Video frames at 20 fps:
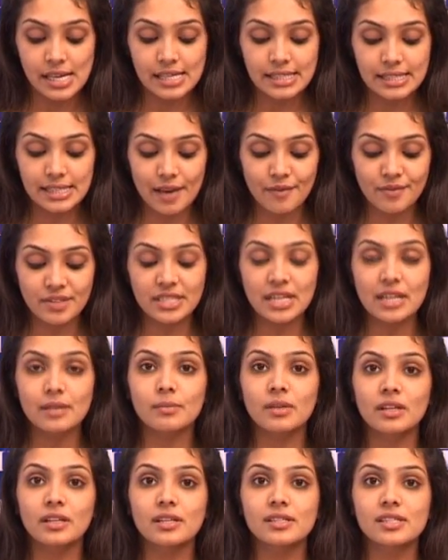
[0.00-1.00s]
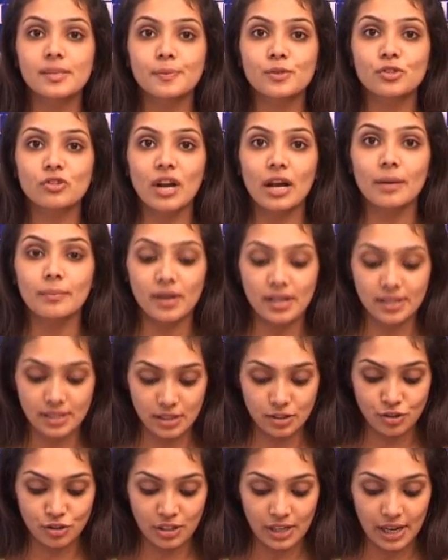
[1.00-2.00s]
17 million
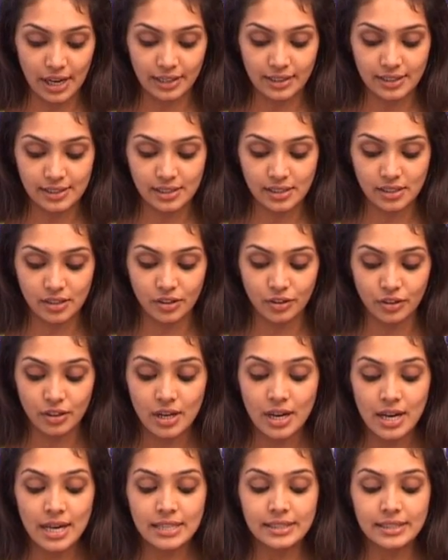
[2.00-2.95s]
subscribers in July this year,